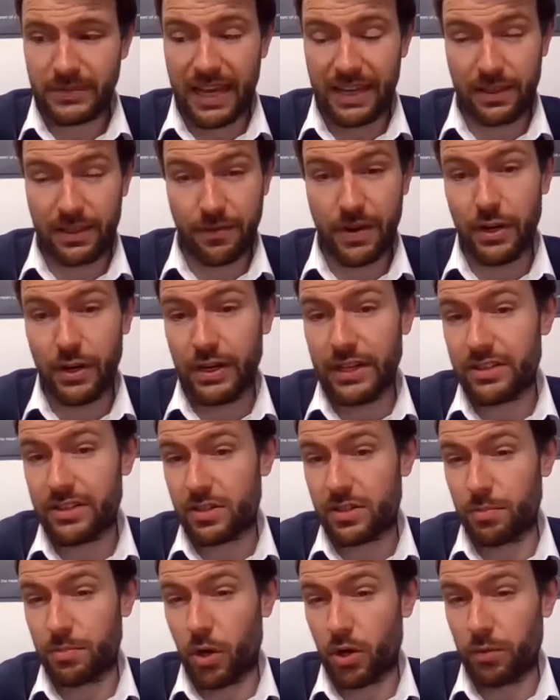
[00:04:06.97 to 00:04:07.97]
at the very
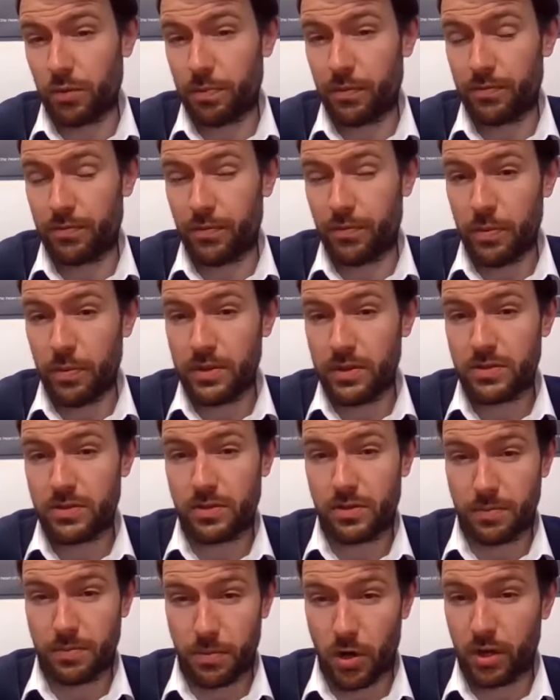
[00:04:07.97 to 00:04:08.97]
least, demand performance,
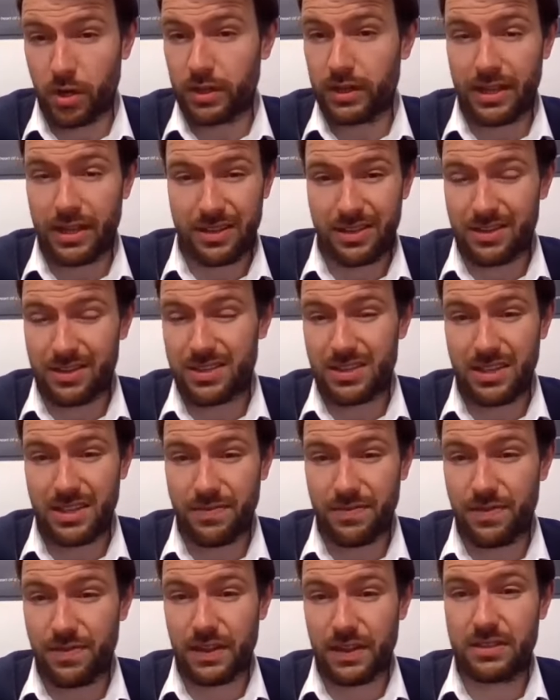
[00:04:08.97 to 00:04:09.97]
demand that this
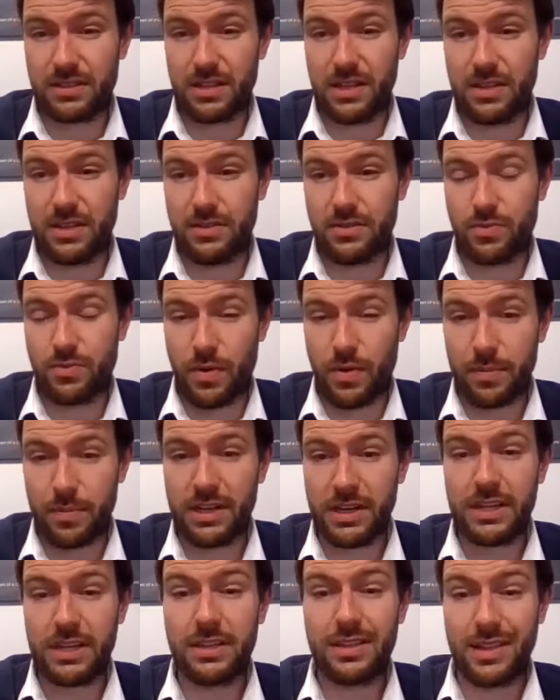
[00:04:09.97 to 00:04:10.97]
defect is
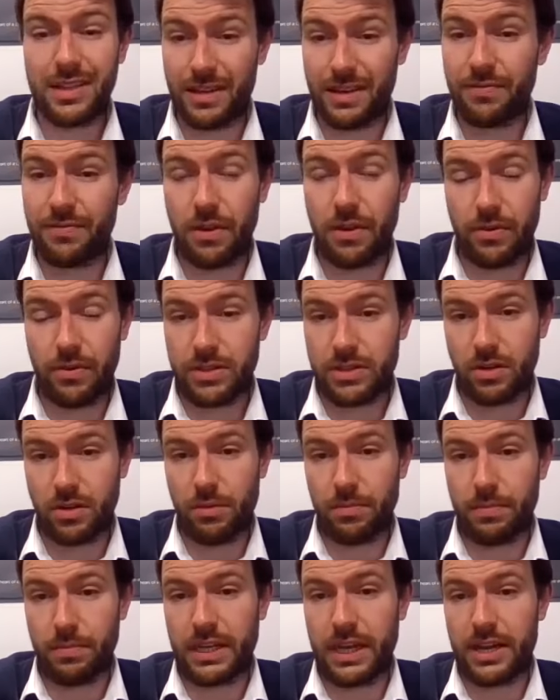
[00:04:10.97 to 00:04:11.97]
remedied if there is an
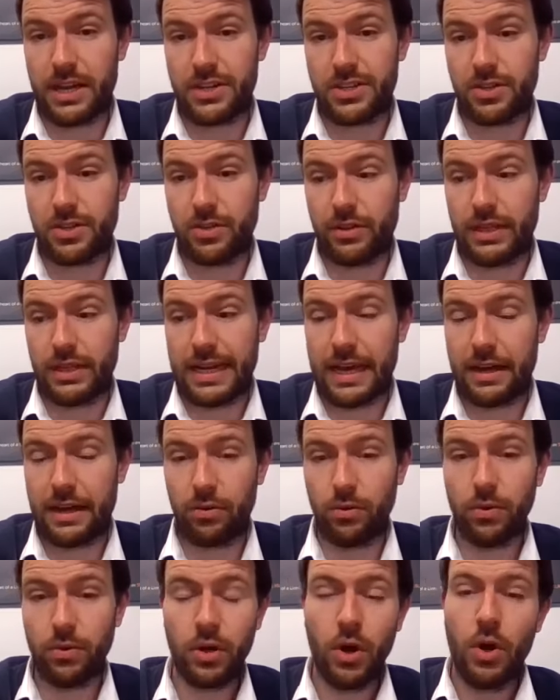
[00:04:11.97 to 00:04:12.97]
obligation on the
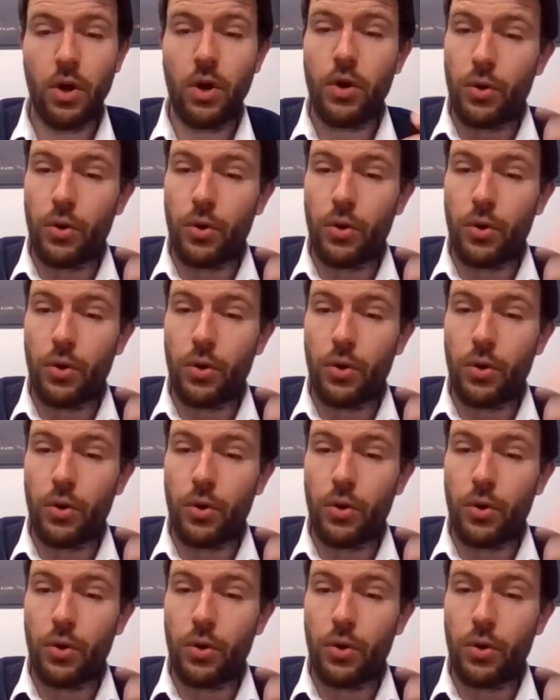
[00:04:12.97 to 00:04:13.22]
landlord.